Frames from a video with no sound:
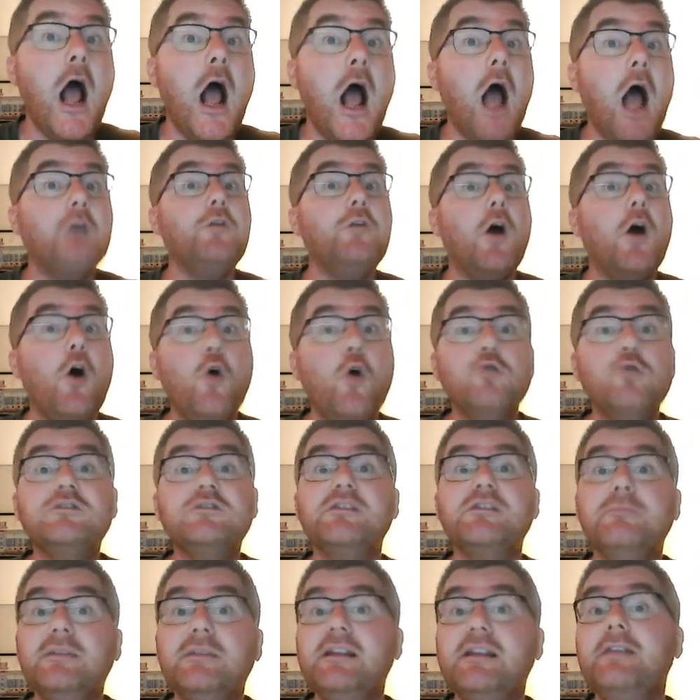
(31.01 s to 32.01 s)
And
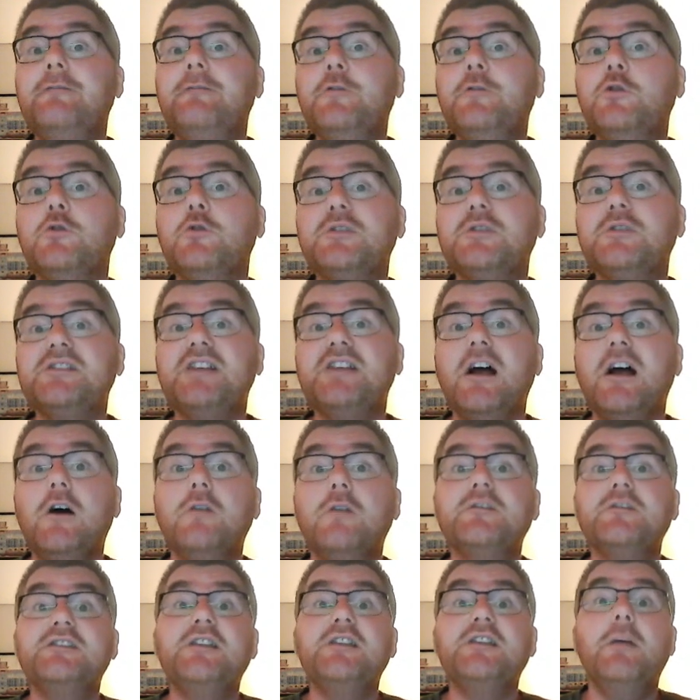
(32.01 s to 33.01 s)
ultimately for
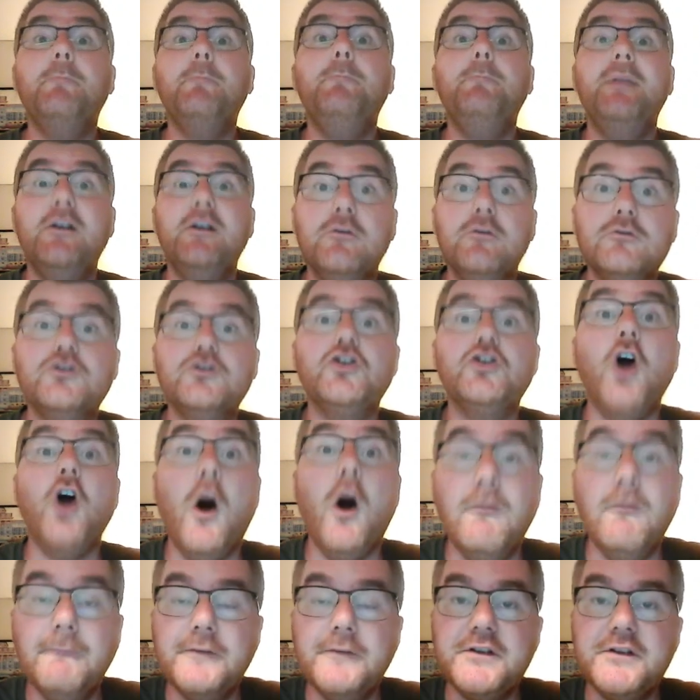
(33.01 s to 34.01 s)
yourselves to build
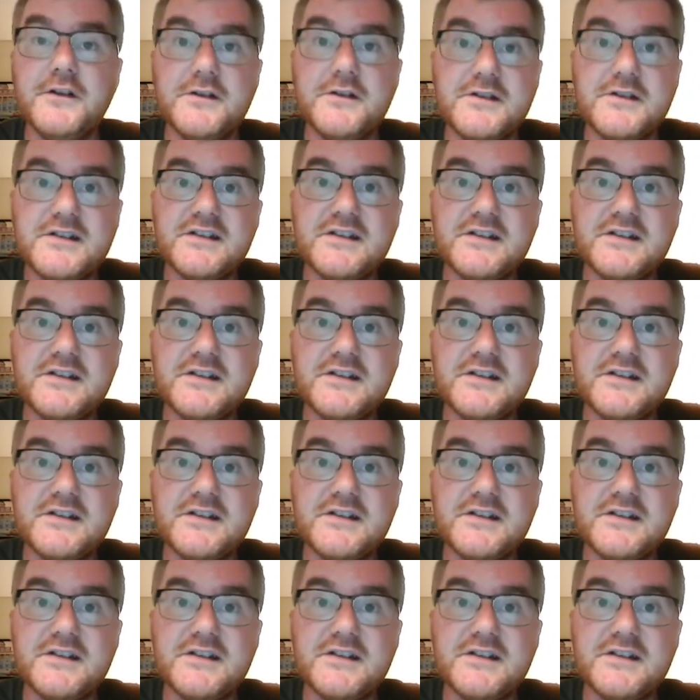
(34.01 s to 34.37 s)
confidence.